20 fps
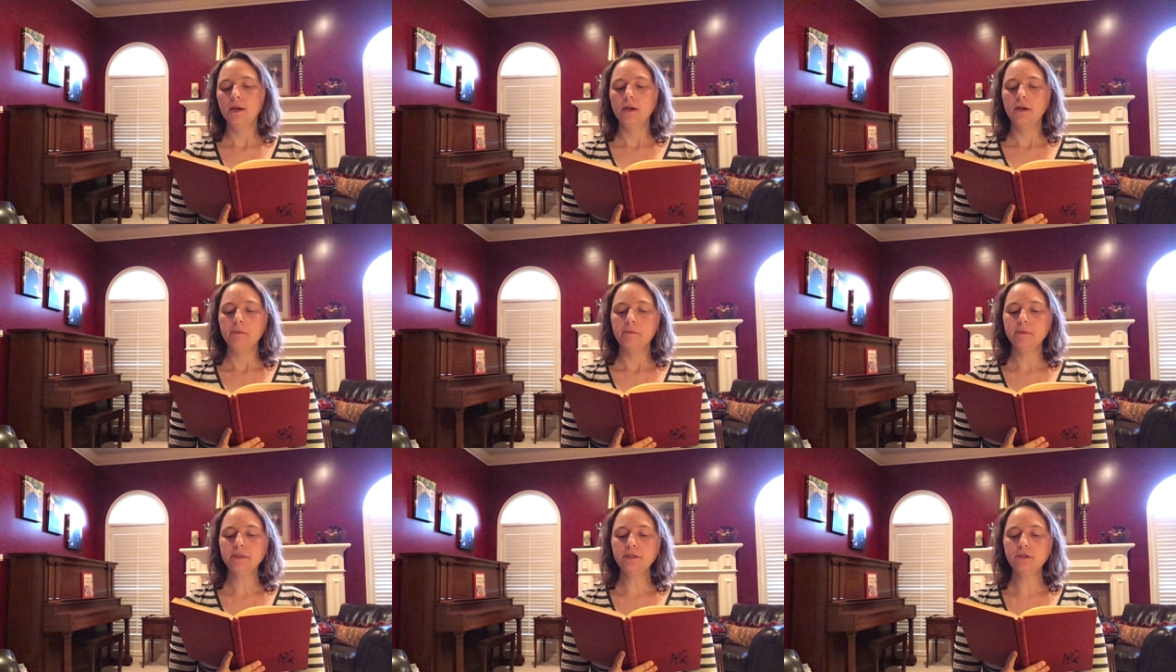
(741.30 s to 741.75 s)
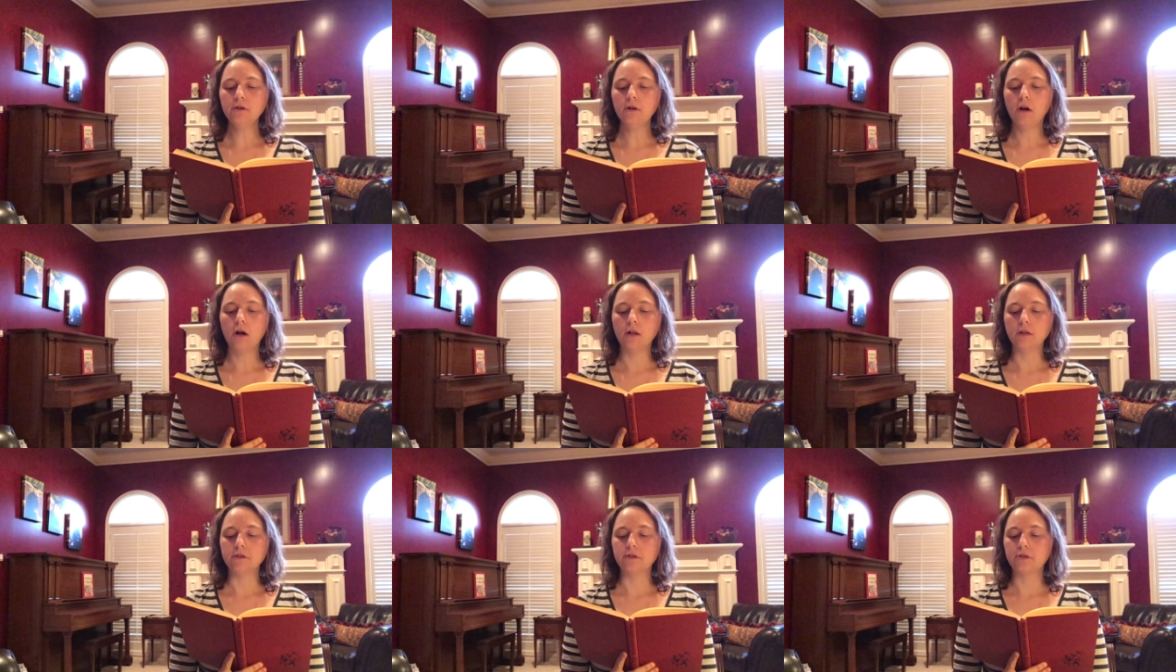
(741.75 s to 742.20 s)
Mr.
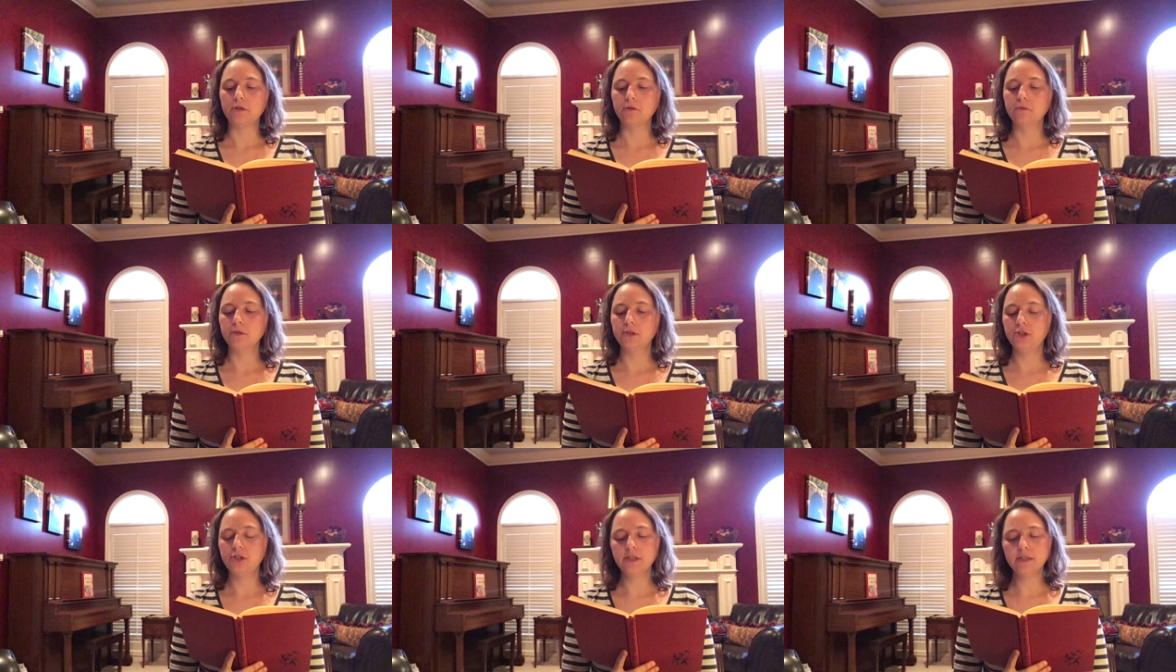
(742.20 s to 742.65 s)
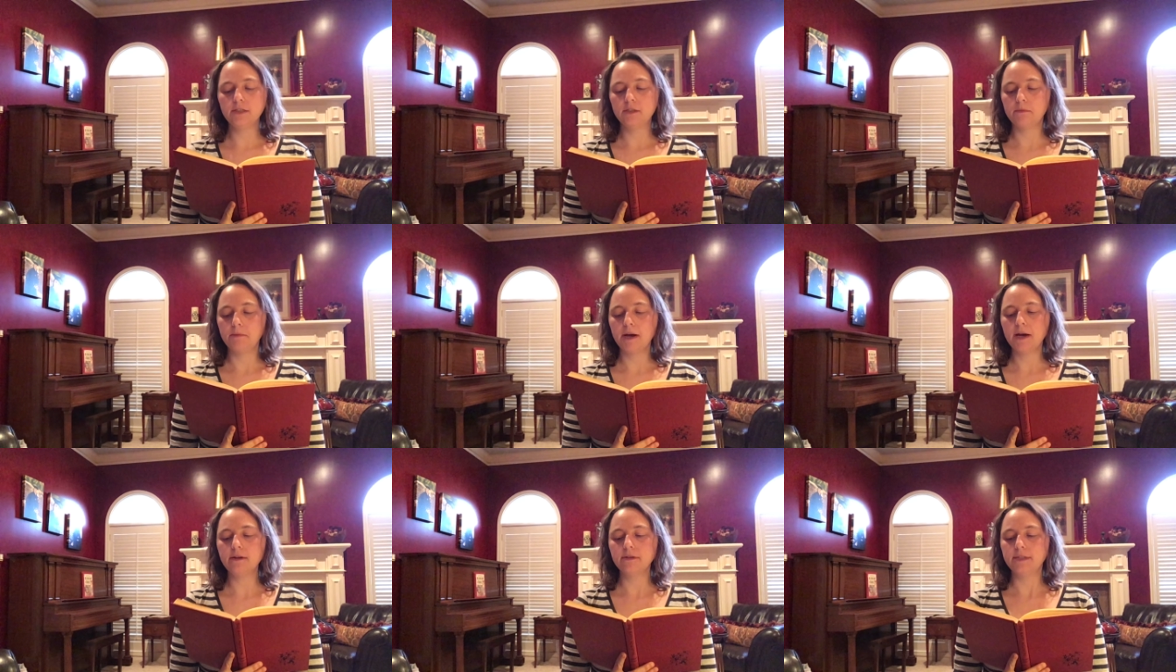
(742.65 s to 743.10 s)
Hollister was just
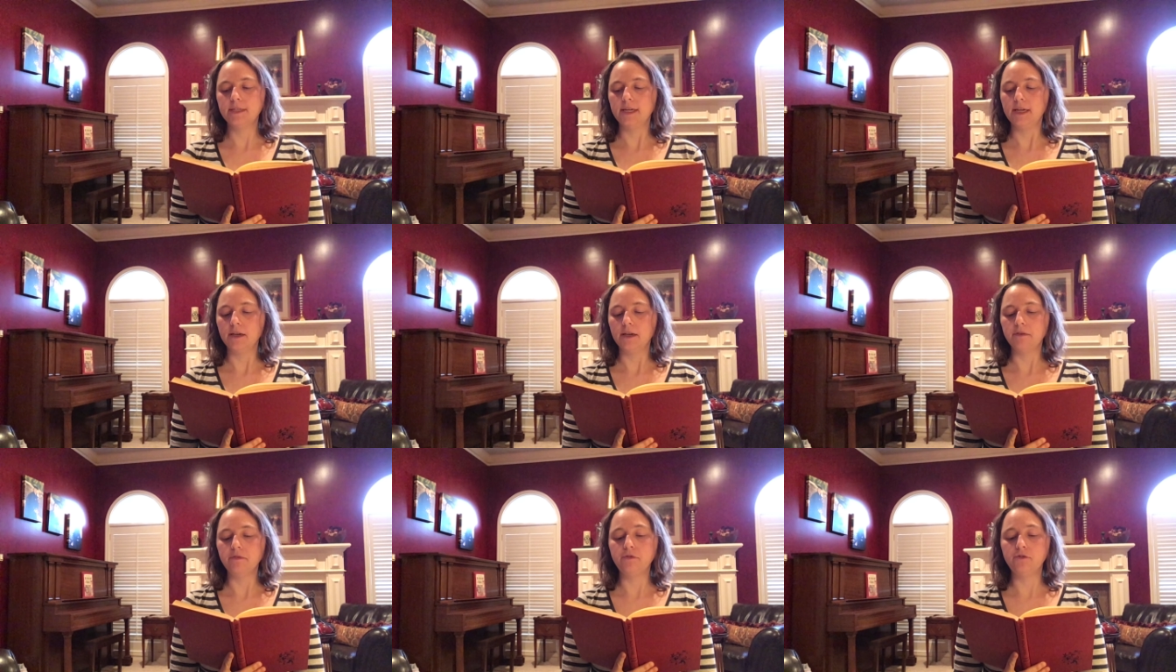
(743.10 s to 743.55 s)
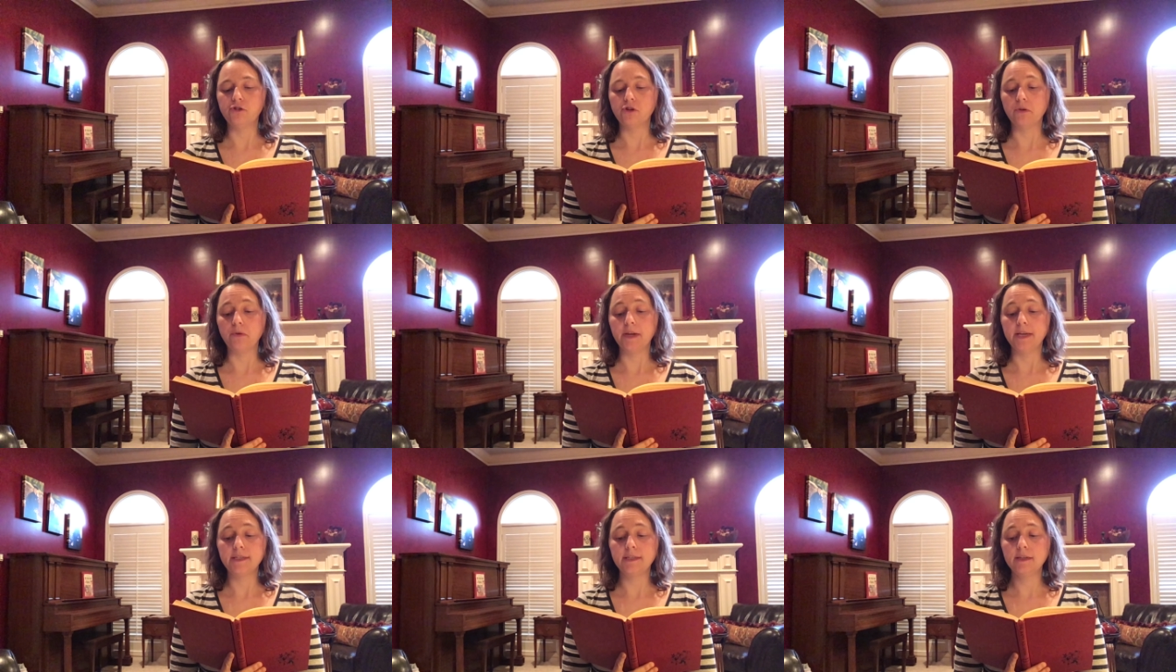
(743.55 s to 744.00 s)
about to give
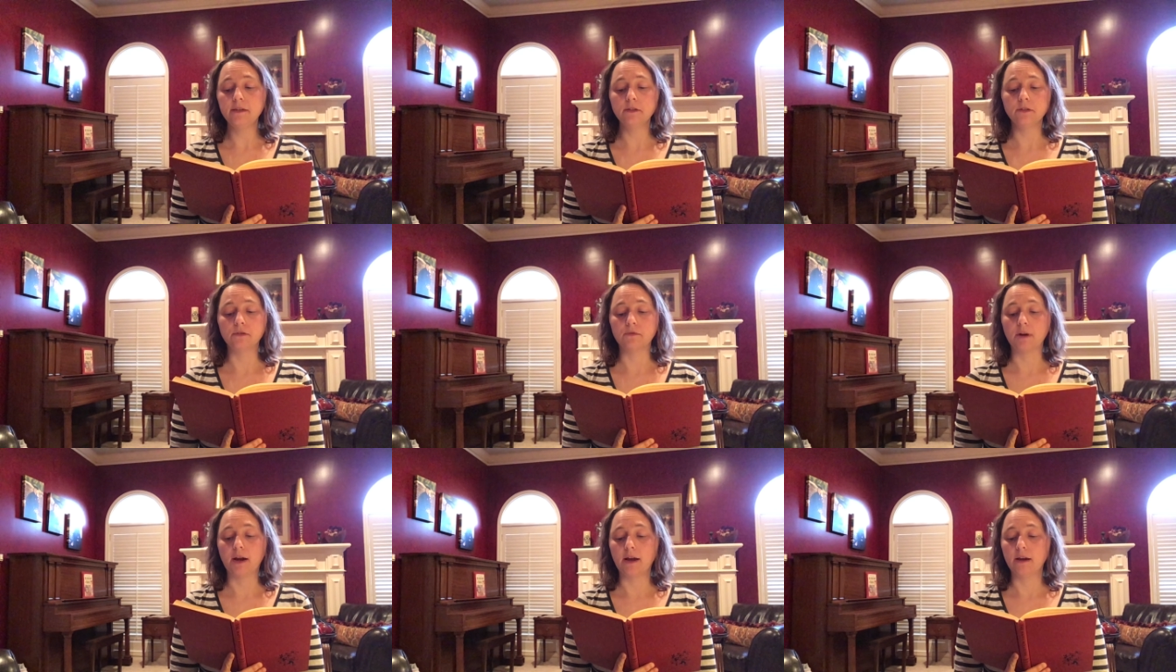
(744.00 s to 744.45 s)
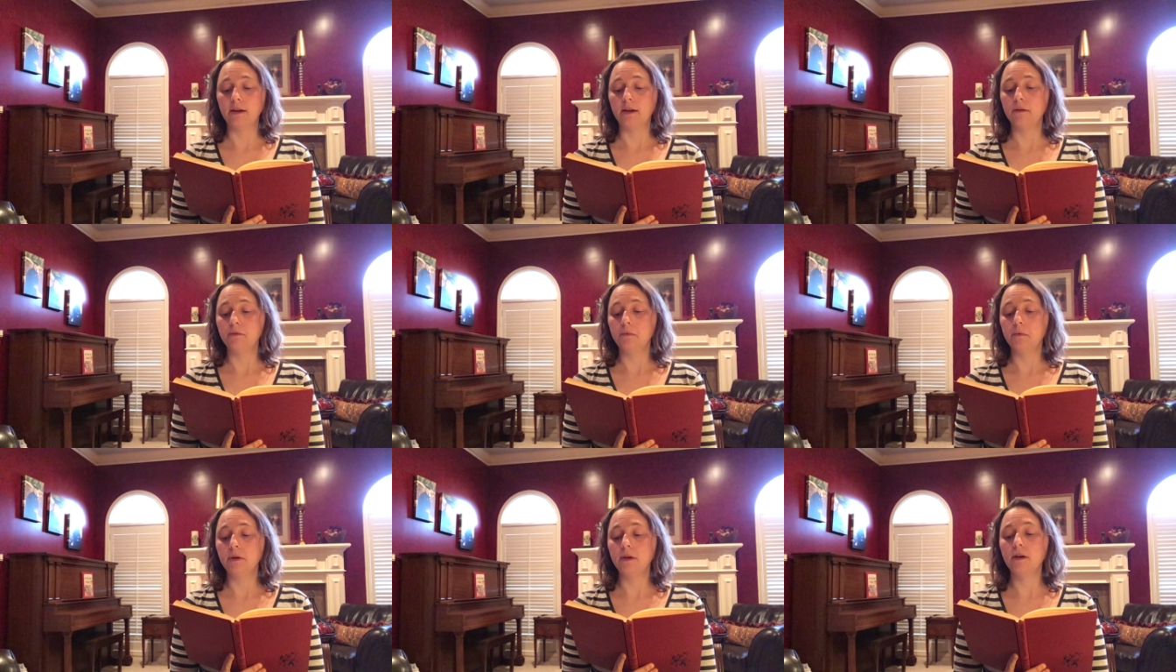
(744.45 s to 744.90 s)
Joey a tennis racket
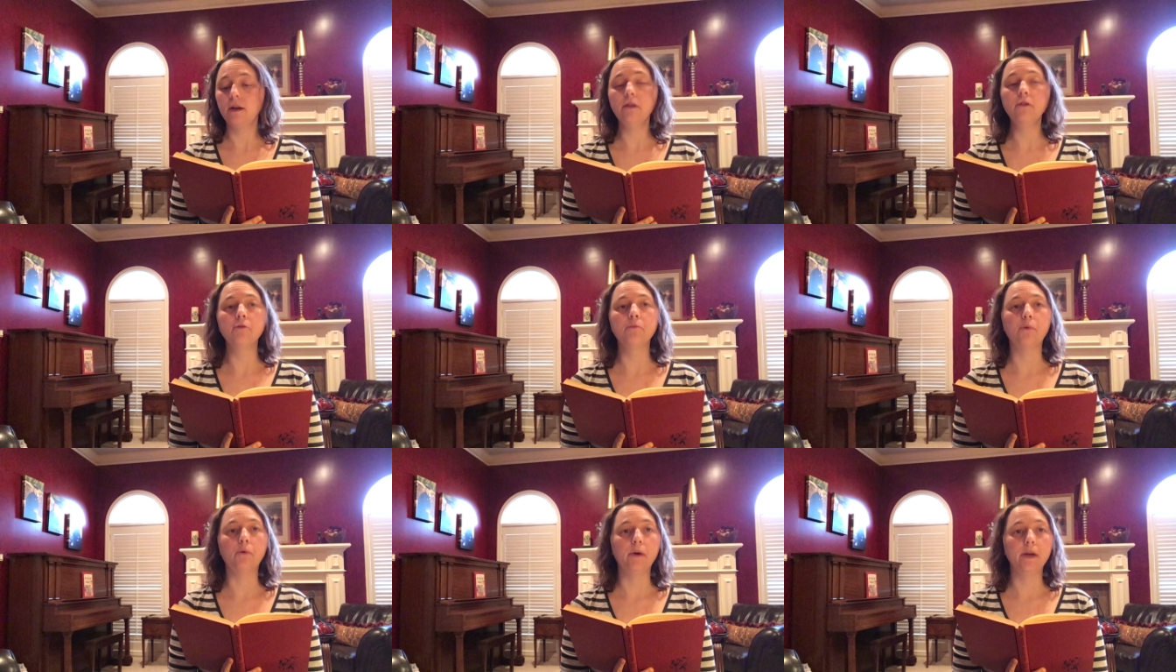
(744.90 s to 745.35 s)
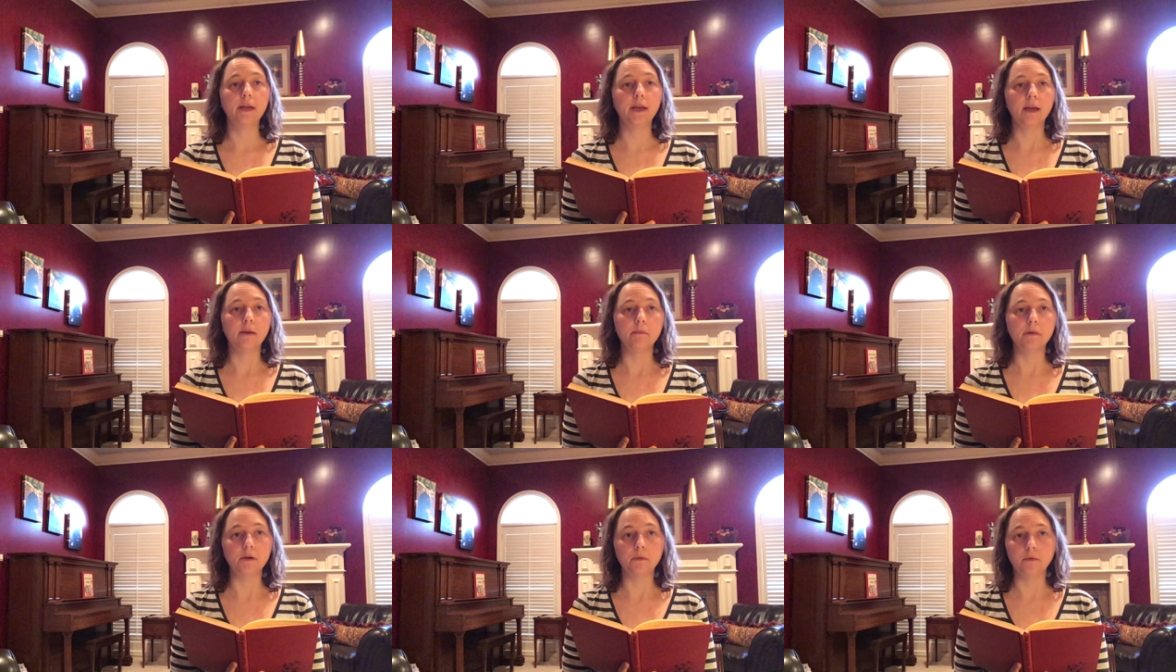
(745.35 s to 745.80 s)
when another boy
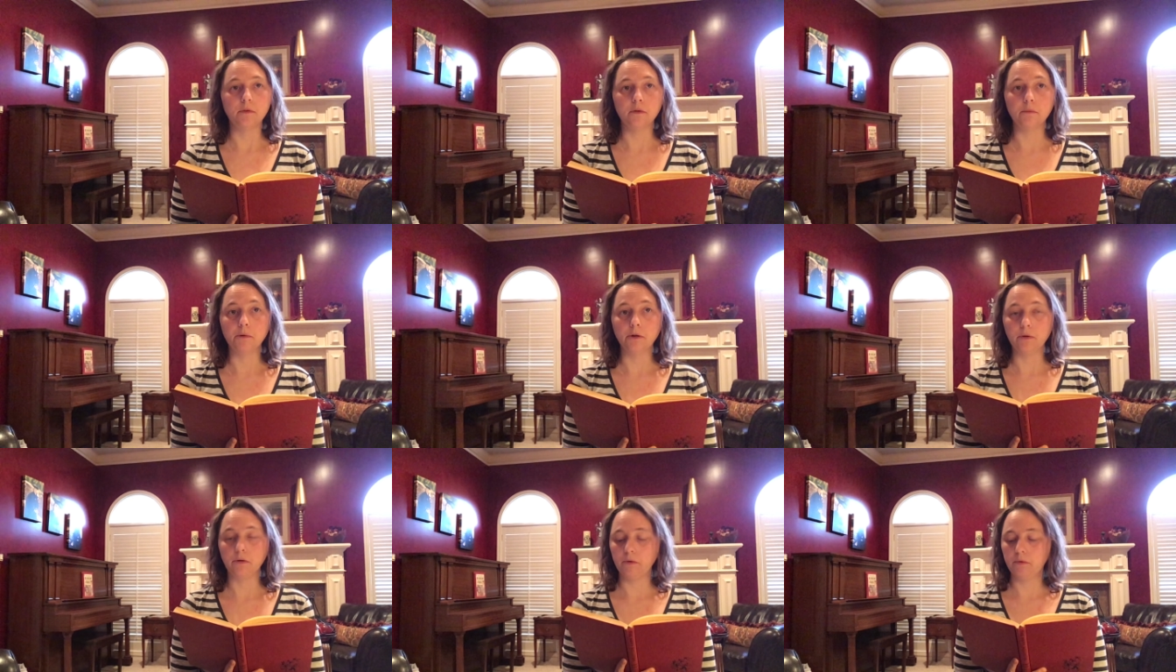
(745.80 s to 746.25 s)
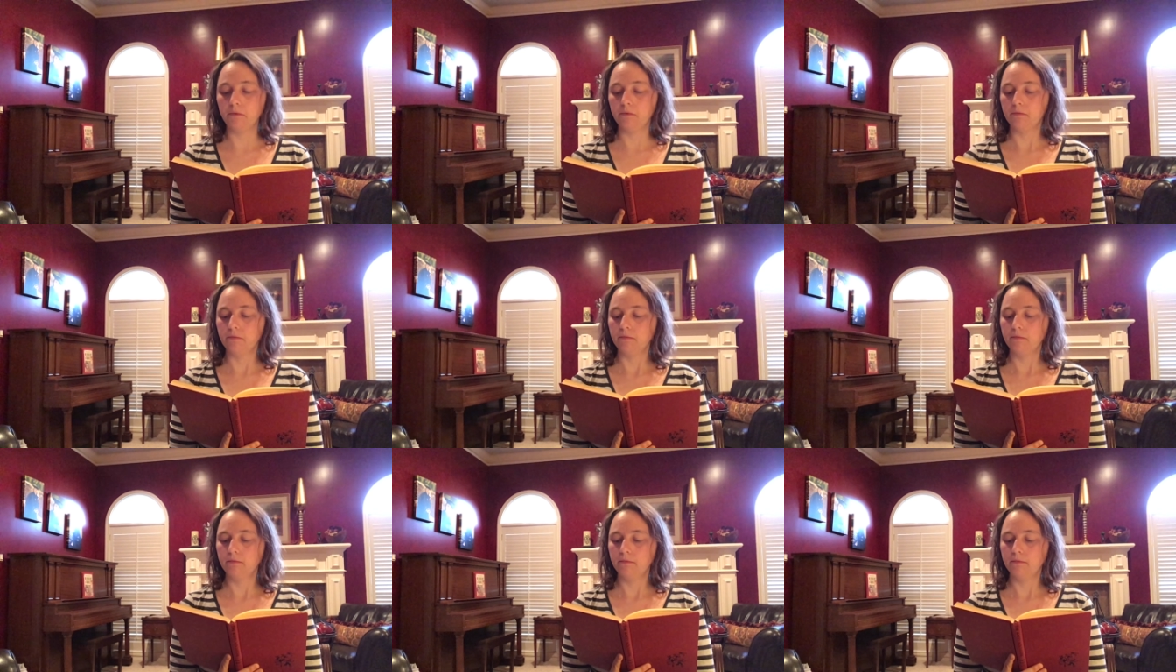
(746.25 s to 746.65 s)
came in with a balloon.